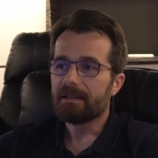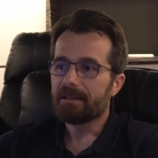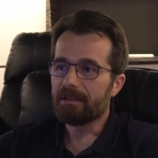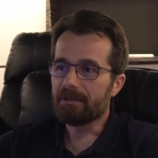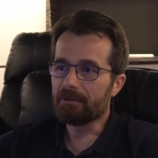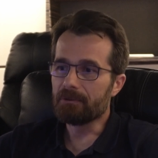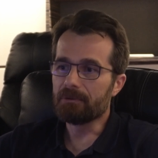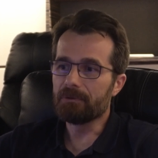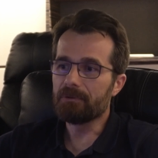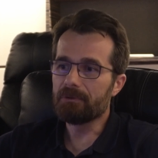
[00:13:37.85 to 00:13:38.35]

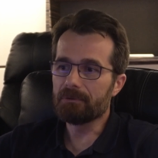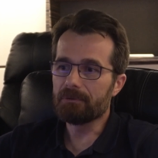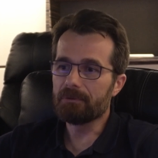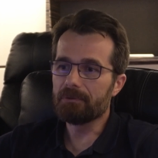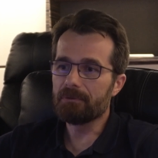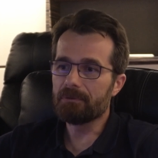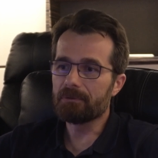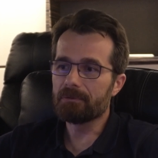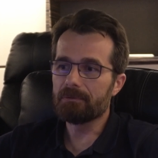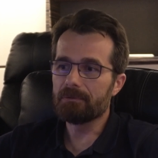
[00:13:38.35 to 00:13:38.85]
You,
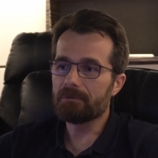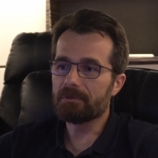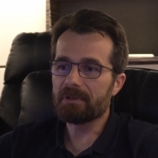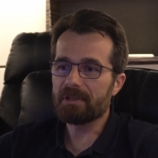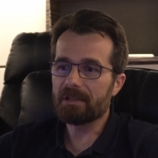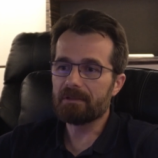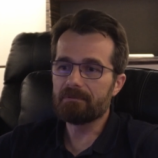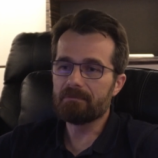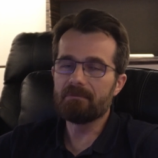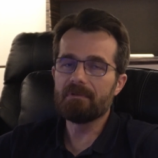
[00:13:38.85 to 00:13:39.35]
you, you, you
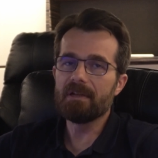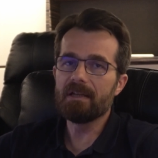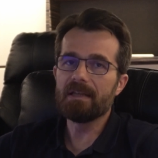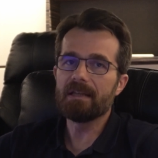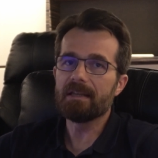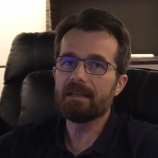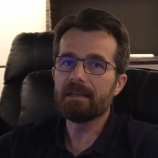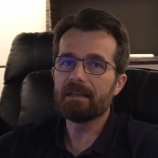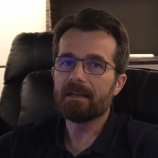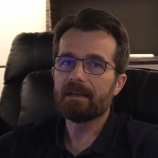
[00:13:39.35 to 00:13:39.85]
can
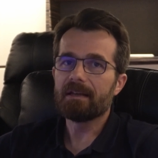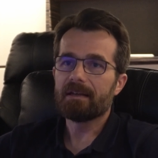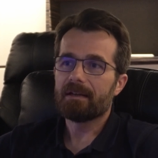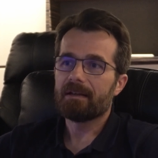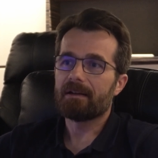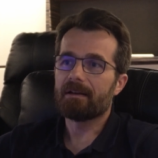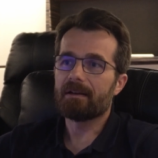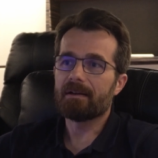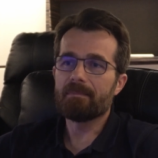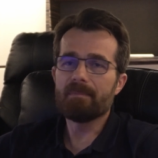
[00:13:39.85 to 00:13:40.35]
really
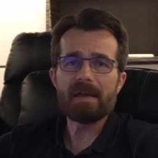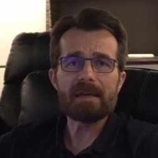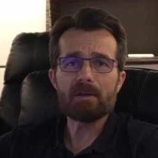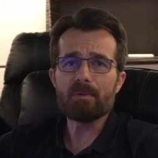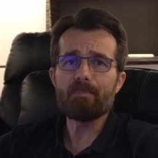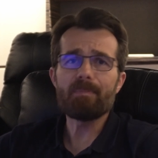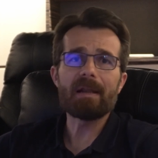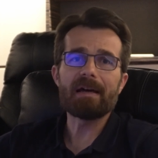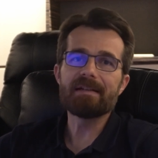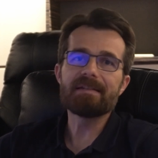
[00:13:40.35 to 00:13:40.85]
uh, make
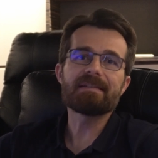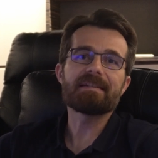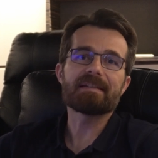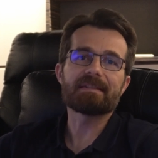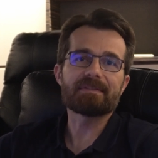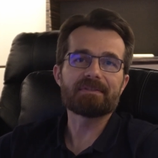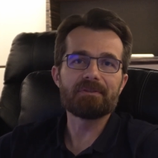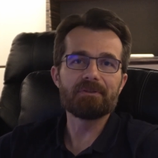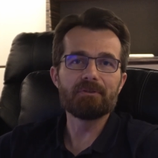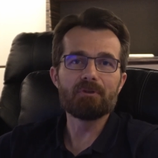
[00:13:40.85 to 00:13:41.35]
a blind
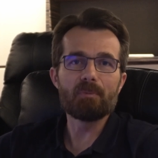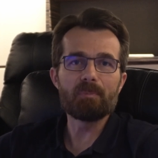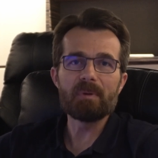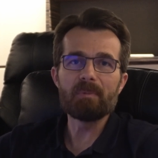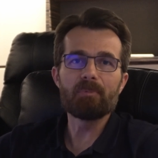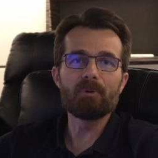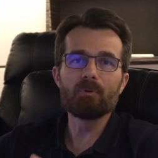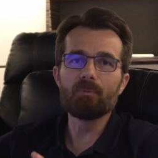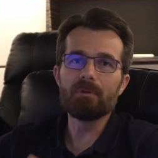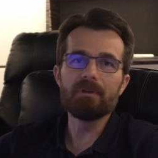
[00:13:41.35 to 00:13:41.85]
test. You know,
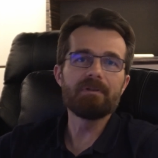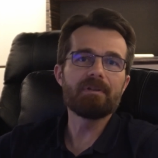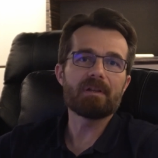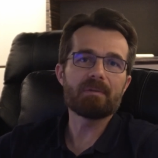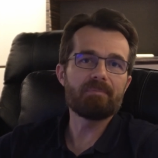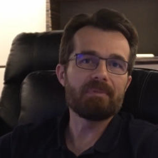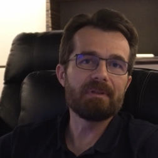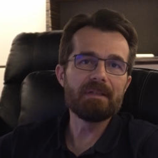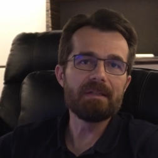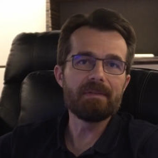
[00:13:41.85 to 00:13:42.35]
people will
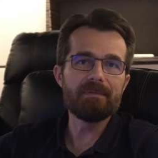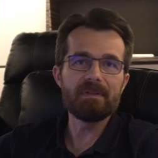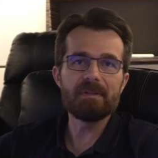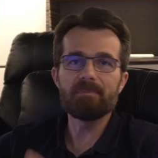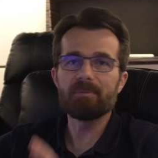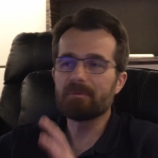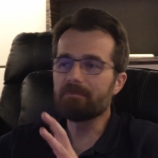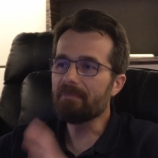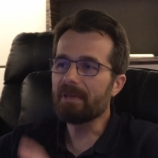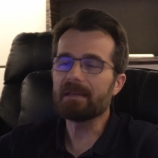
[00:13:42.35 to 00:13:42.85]
not believe it,
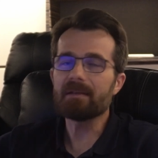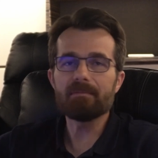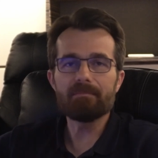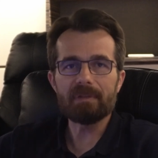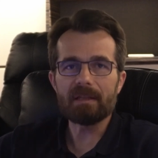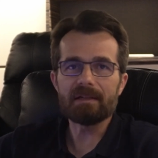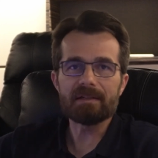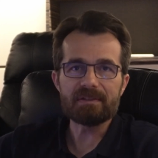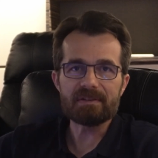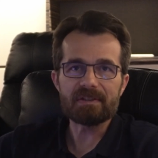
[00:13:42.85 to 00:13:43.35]
but make a
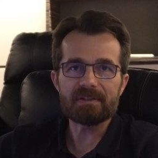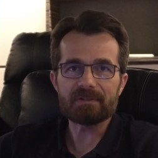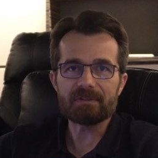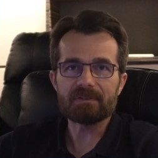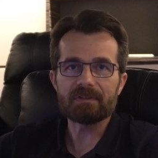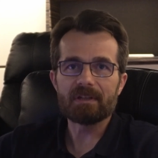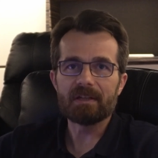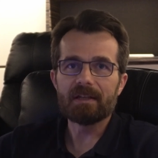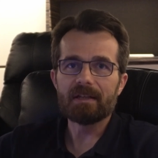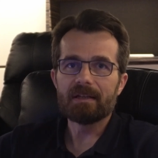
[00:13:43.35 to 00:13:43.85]
blind
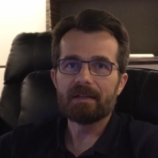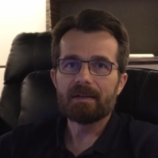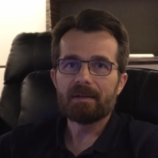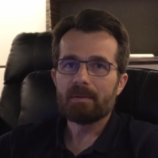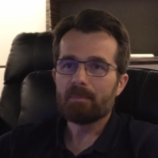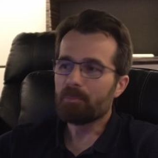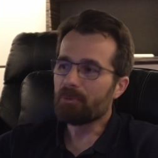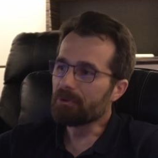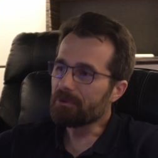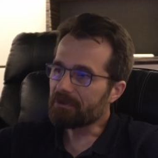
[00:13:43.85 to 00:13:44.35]
test
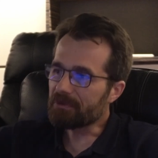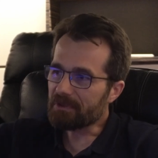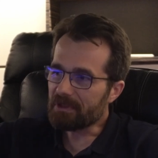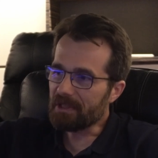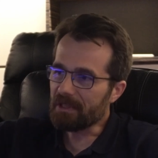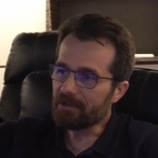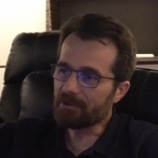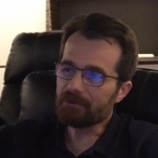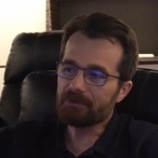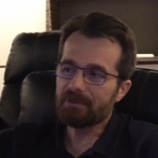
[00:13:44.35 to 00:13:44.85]
put
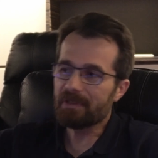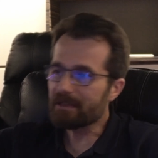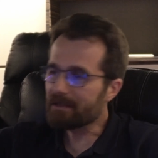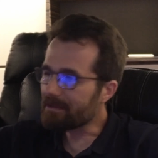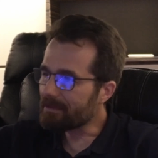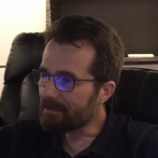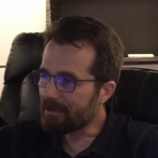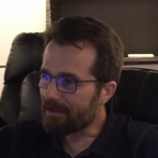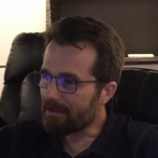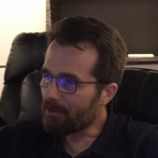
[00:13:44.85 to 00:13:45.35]
gears like
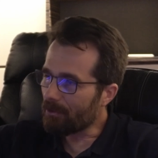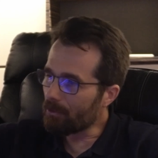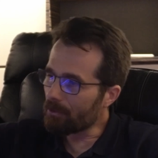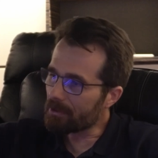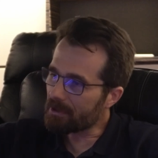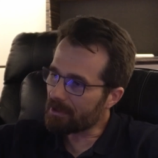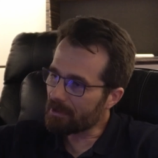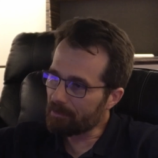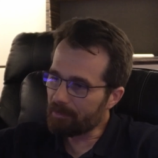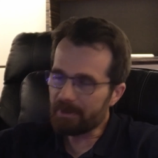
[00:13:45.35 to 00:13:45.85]

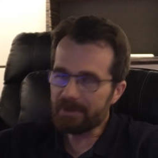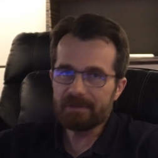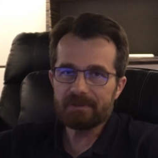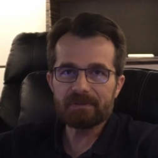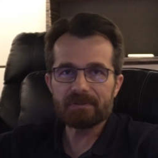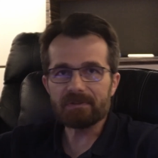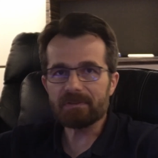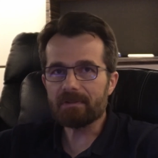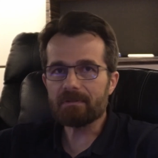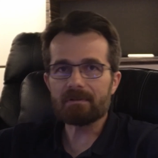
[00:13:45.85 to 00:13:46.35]
all
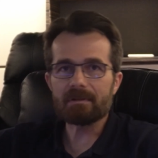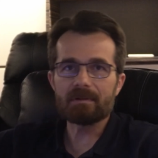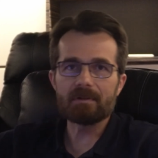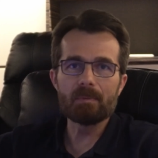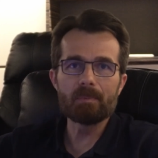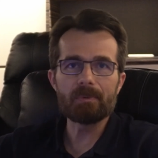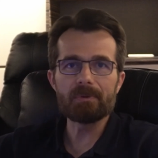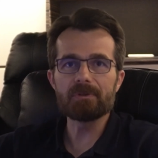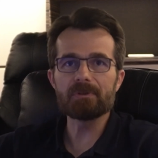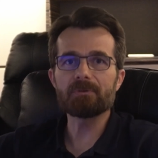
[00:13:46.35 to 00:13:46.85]
components, Terra
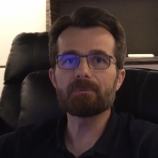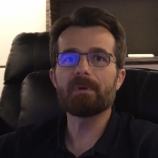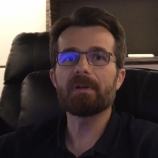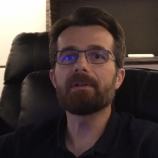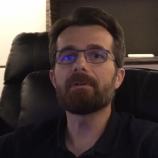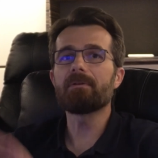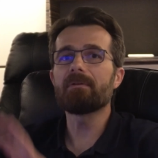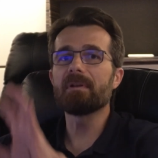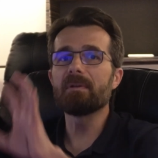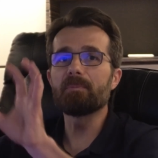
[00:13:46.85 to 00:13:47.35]
components,
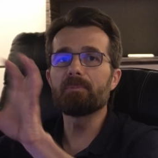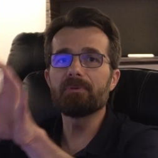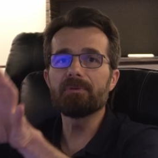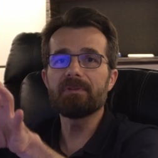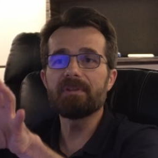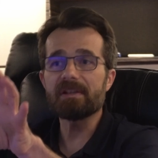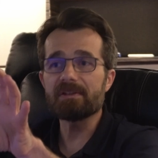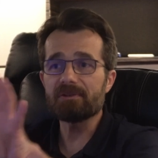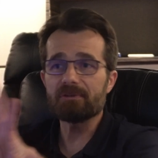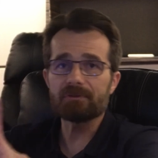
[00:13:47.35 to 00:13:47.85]
whatever, and
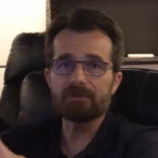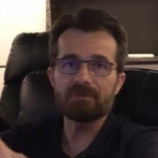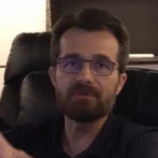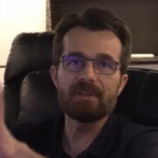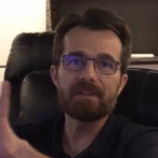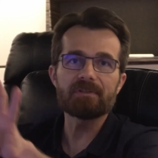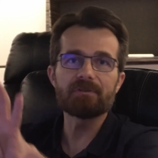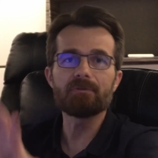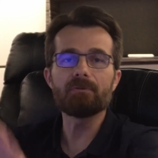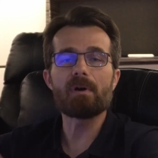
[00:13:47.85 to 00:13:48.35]
put that just
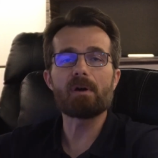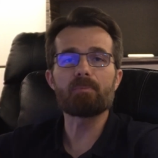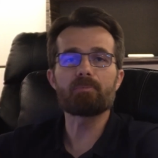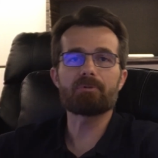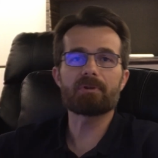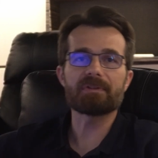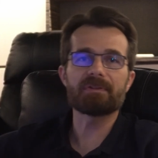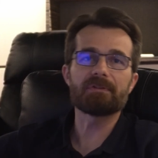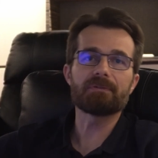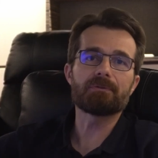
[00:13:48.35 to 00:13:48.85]
next to our
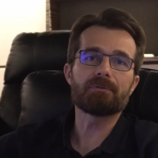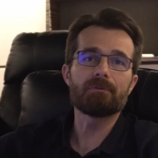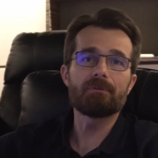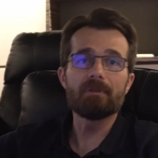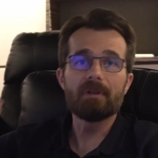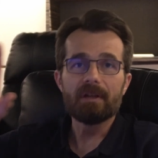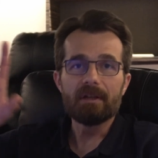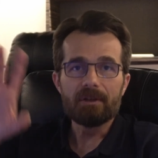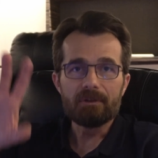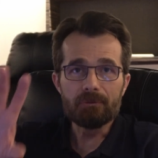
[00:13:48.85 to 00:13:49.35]

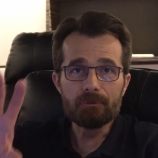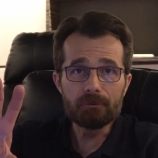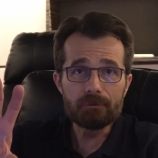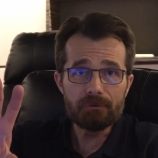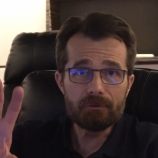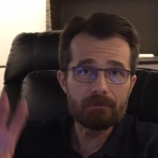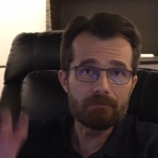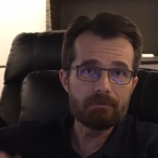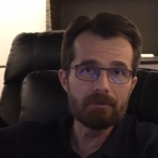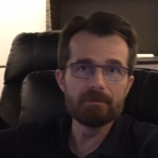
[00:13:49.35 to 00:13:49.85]
processor.
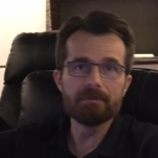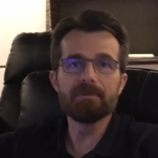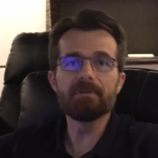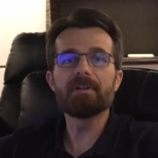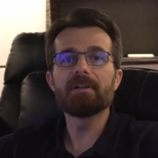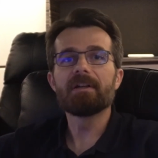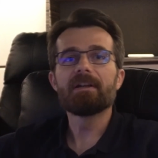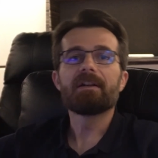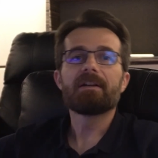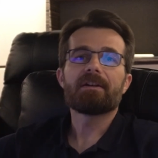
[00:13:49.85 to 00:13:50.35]
Use the
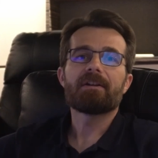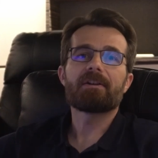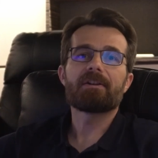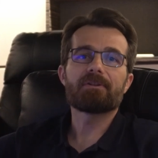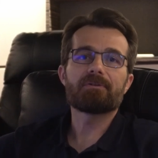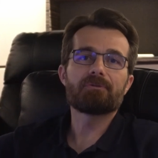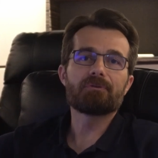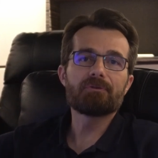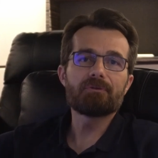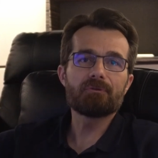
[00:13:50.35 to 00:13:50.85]
Roon
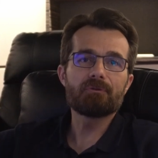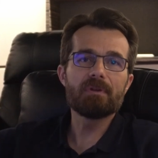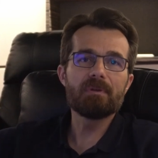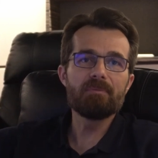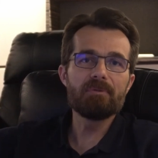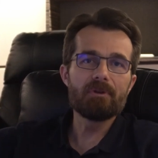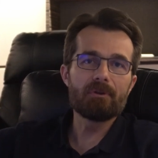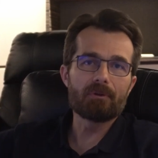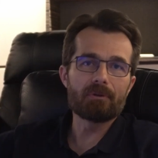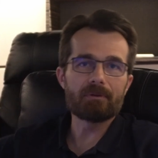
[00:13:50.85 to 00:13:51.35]
uh, to
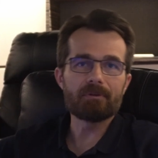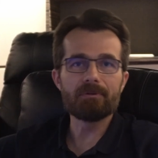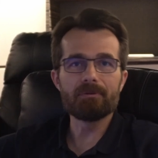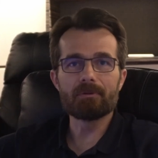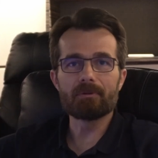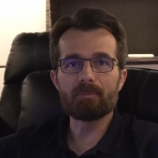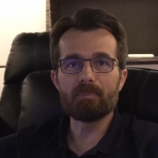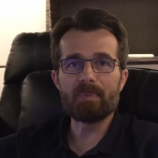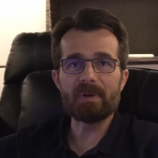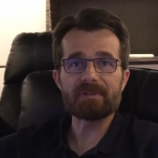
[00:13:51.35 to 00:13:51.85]
stream your
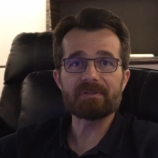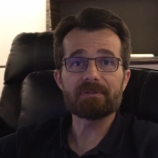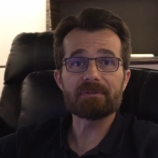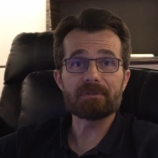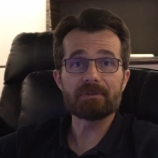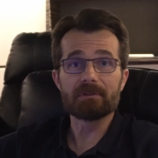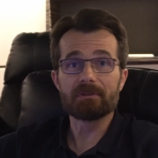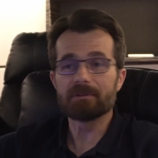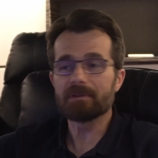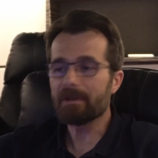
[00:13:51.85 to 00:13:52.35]
your best
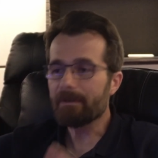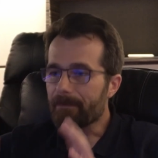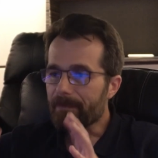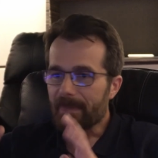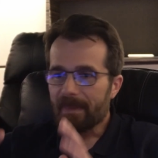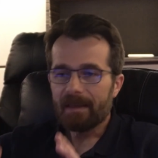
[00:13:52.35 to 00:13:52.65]
song,